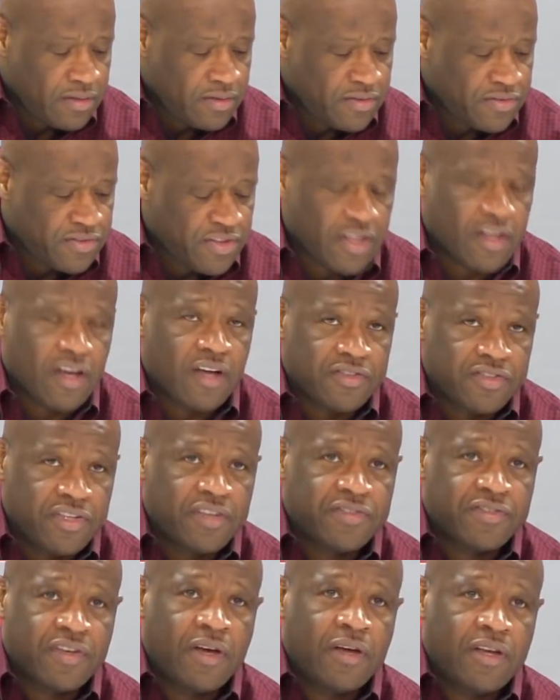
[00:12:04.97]
to stick our
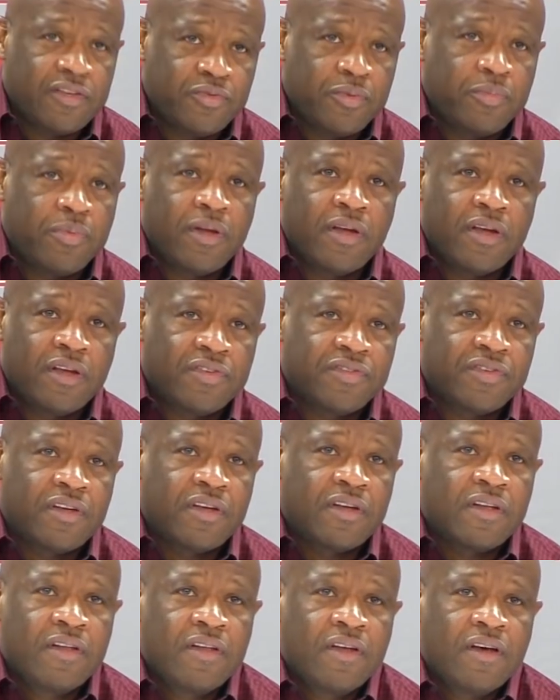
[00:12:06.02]
chest out as we play against
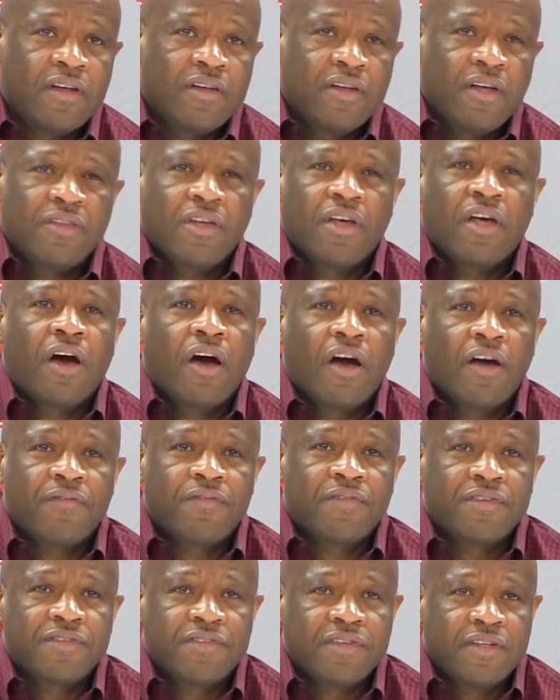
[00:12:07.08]
another
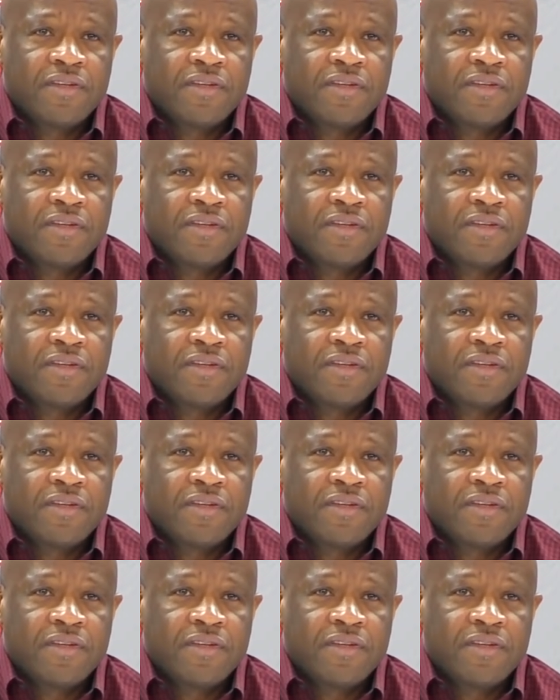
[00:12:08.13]
conference.